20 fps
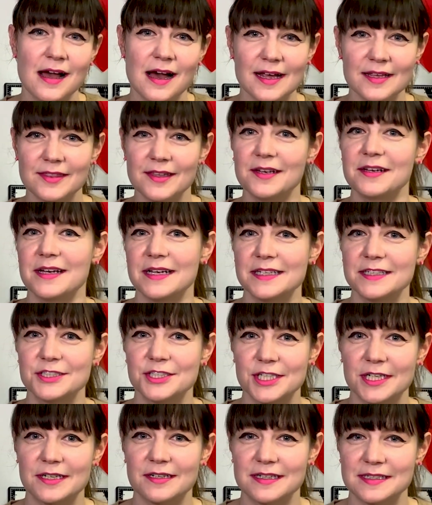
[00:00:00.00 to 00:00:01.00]
I thought I'd
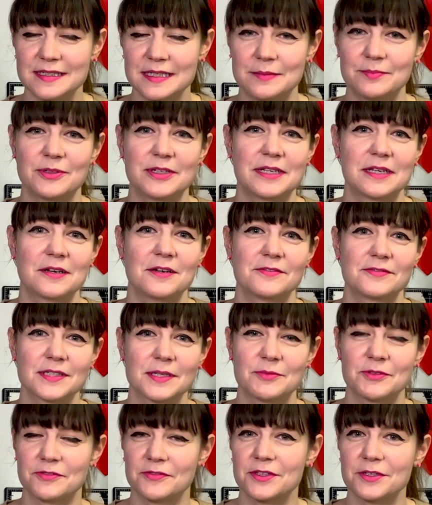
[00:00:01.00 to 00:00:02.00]
share a sampling of
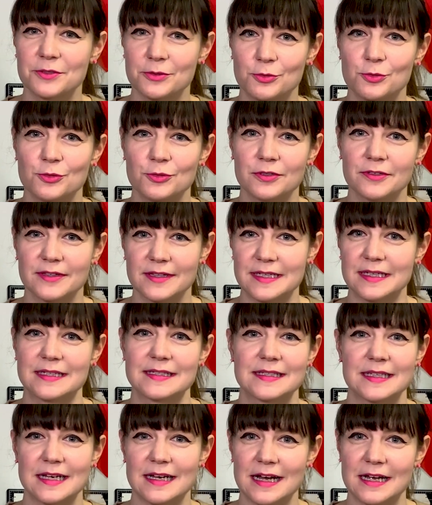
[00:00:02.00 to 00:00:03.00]
some of the cool
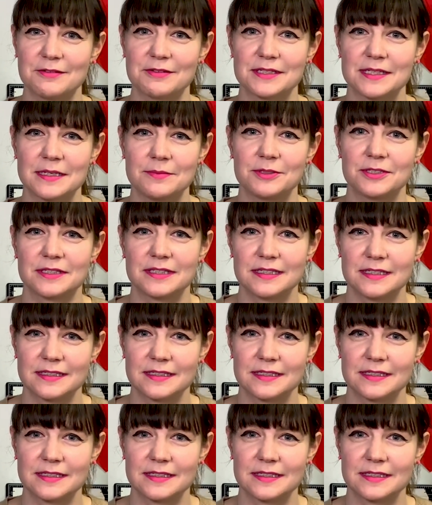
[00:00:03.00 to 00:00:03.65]
things that I was able to